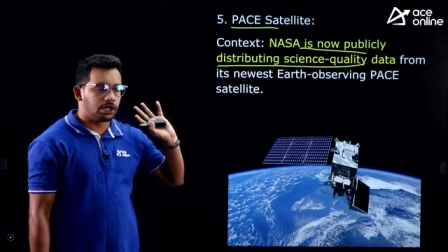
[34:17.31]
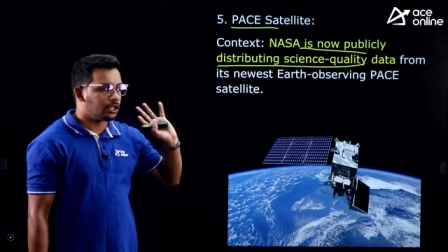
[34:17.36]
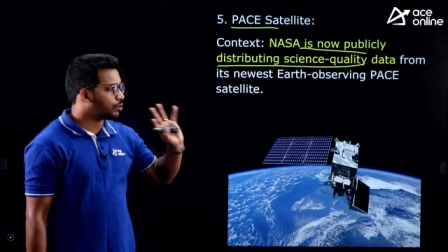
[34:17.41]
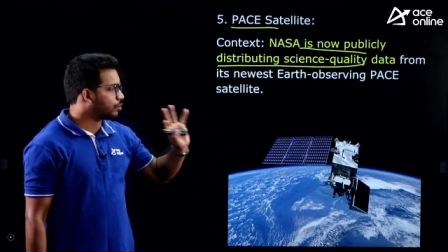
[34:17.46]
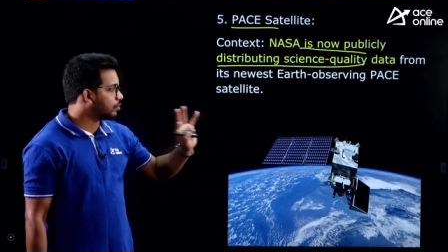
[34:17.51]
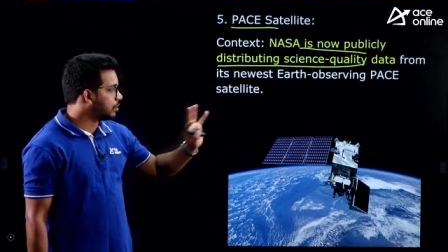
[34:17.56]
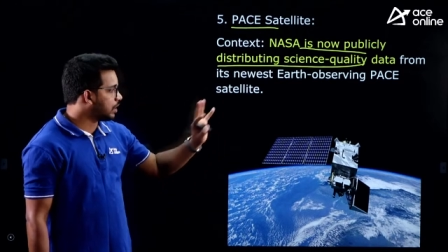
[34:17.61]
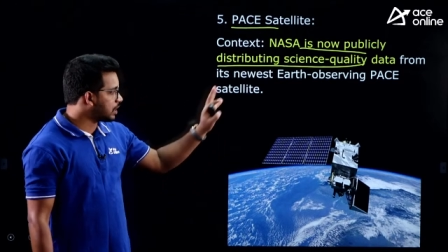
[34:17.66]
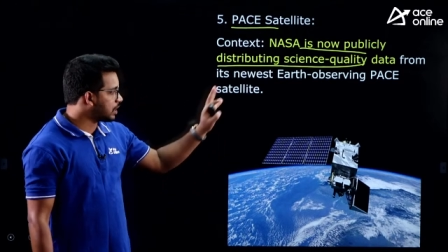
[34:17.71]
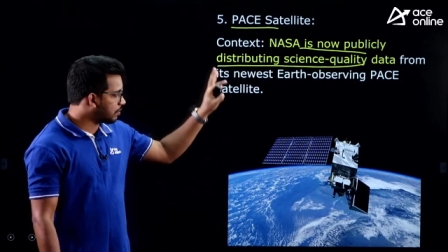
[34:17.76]

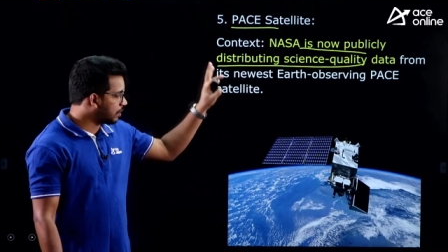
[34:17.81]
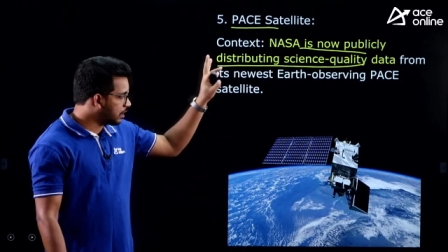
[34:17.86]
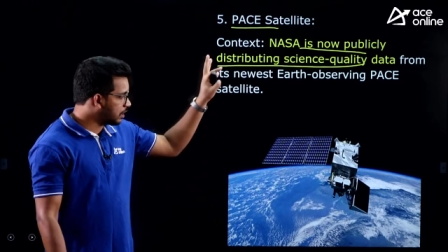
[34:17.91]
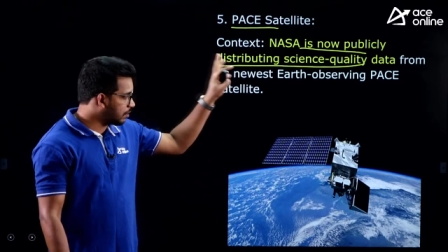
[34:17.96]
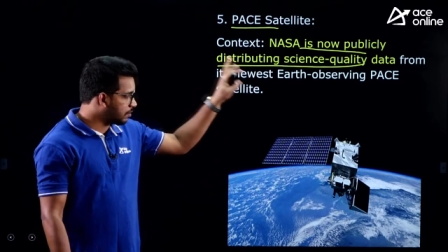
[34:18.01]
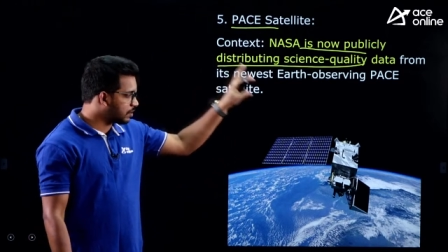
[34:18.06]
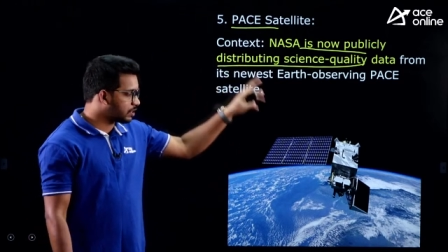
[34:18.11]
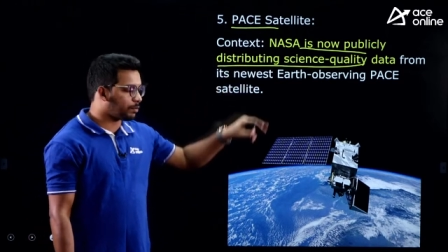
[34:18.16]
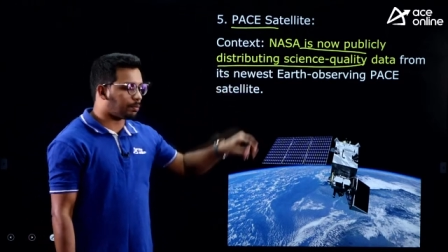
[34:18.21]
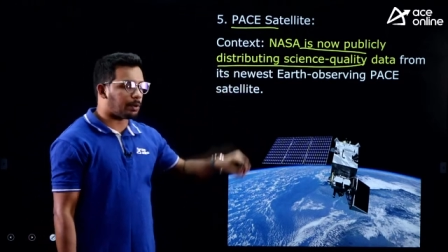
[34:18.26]
So, that is why
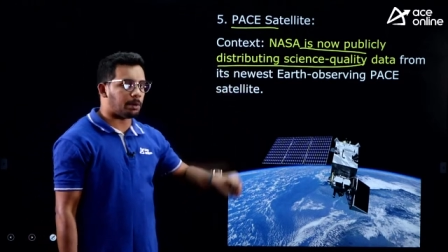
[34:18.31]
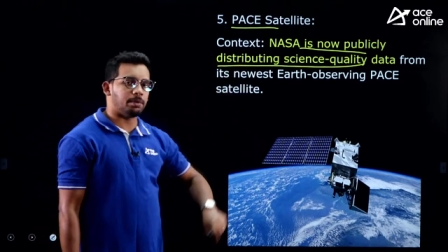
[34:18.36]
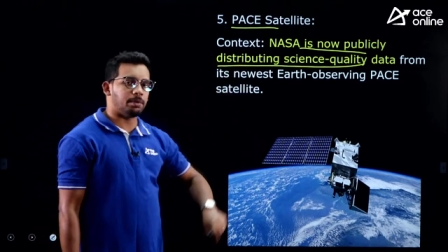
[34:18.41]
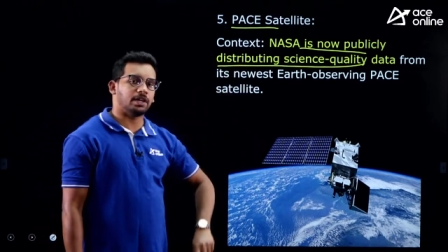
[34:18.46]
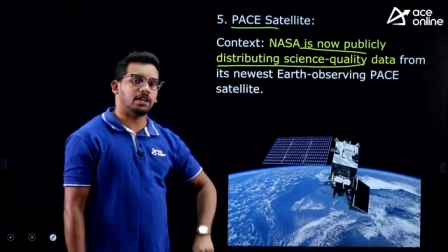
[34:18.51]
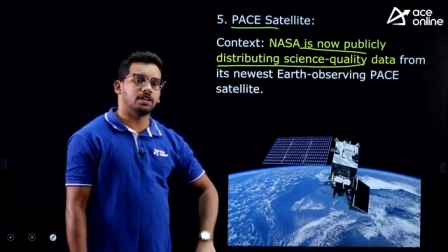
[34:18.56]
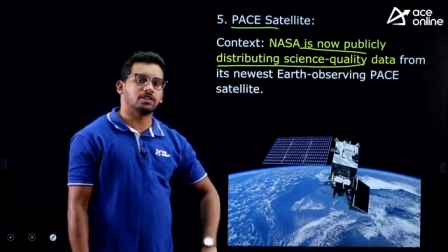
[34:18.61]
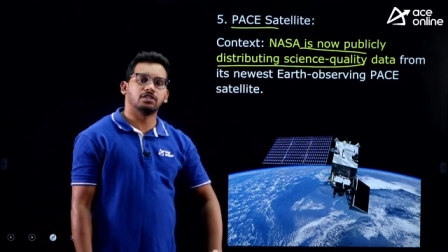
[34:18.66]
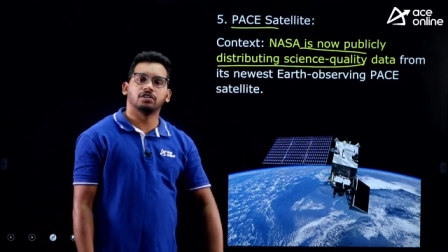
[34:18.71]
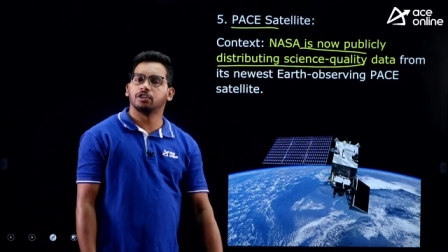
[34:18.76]
there was a
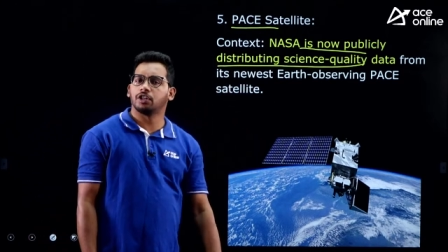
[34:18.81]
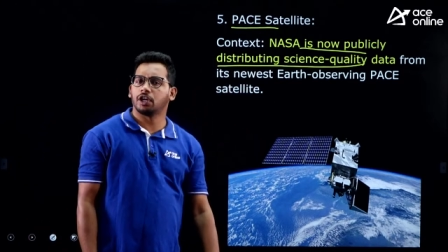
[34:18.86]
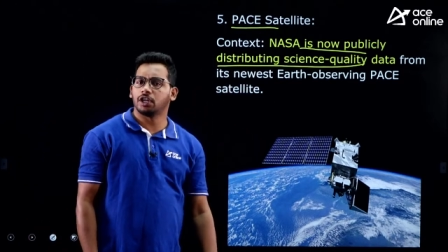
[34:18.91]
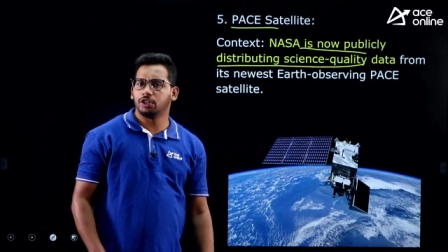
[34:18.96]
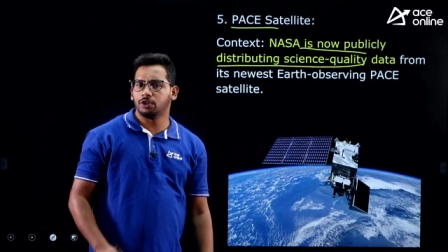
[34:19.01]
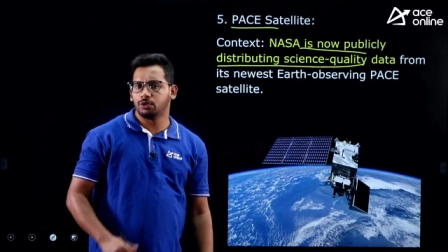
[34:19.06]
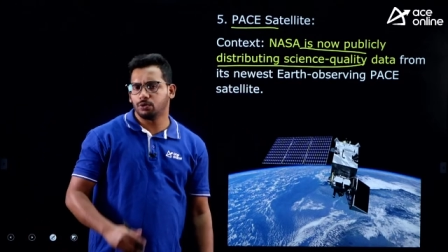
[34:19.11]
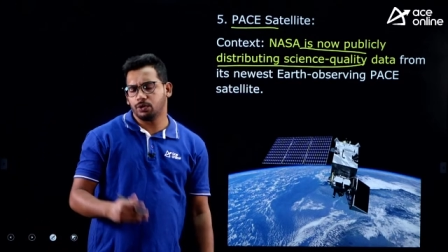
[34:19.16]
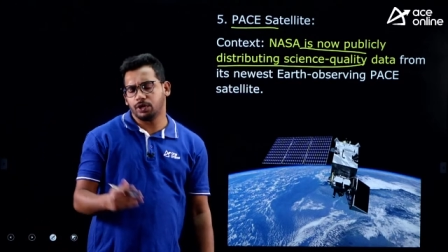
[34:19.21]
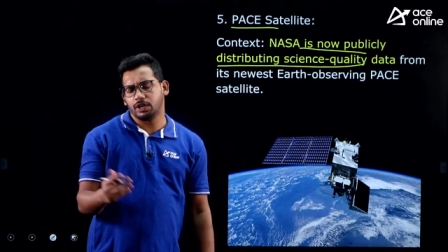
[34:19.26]
publication in the
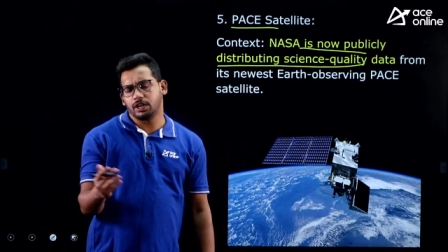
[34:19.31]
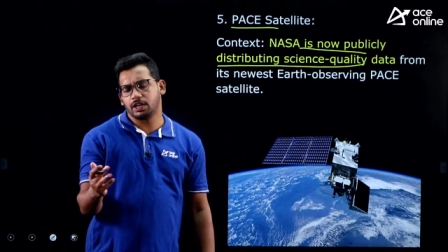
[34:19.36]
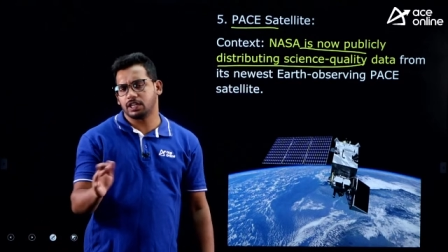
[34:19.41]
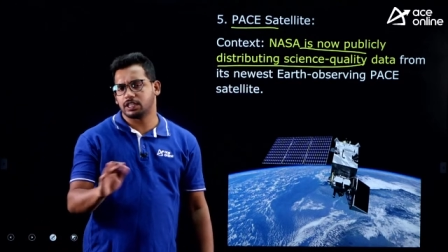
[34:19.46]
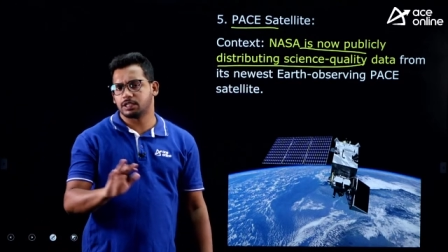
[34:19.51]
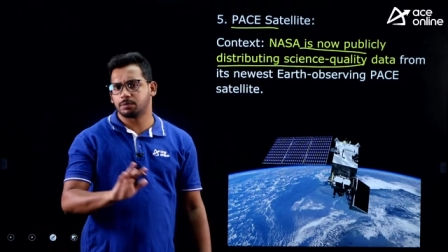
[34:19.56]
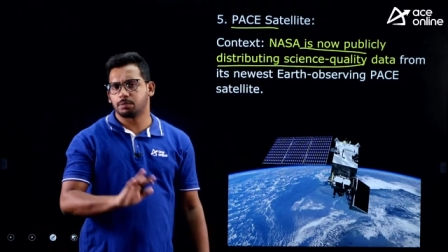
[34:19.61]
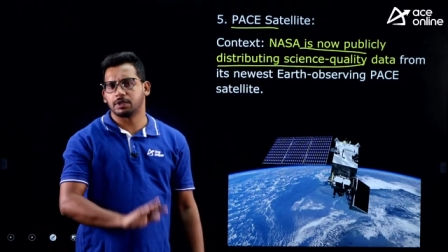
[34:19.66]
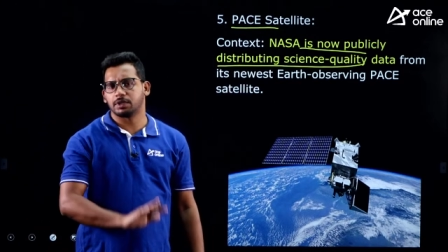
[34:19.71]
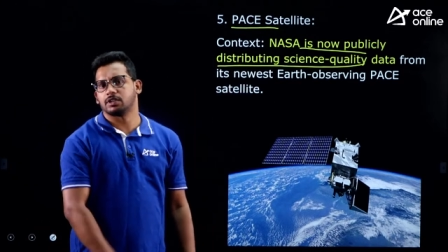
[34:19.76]
Hindu Indian
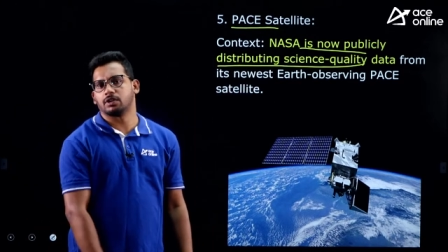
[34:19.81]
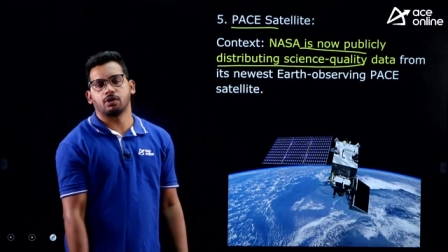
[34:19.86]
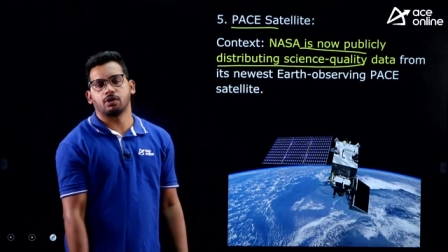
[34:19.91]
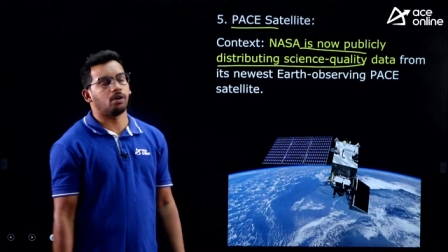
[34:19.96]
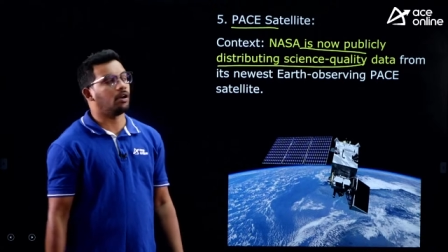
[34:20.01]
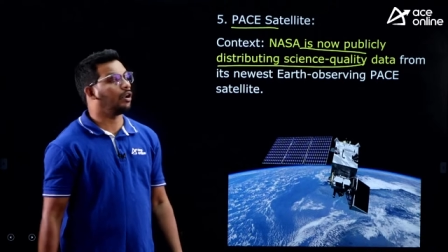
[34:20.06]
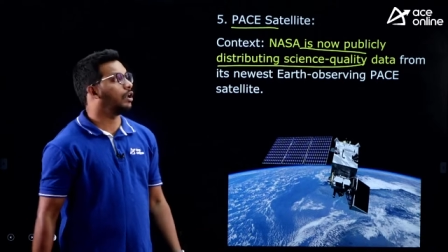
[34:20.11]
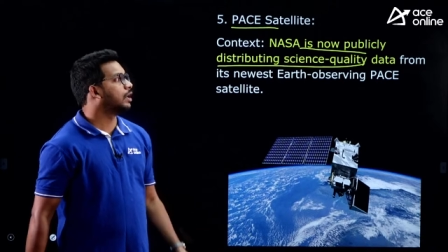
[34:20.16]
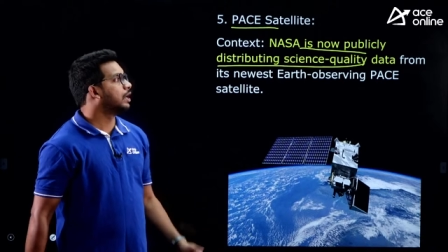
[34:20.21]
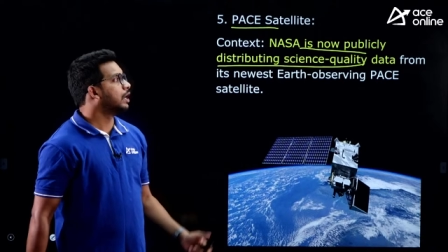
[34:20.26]
Express and
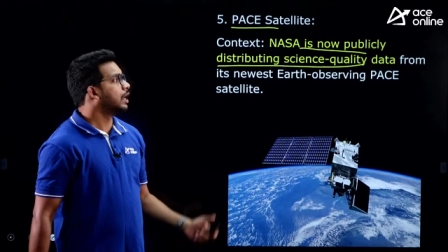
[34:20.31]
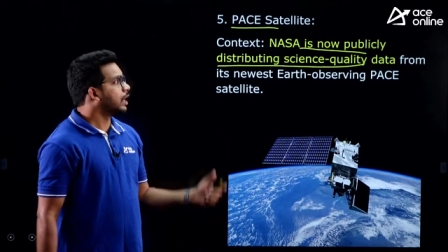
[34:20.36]
all.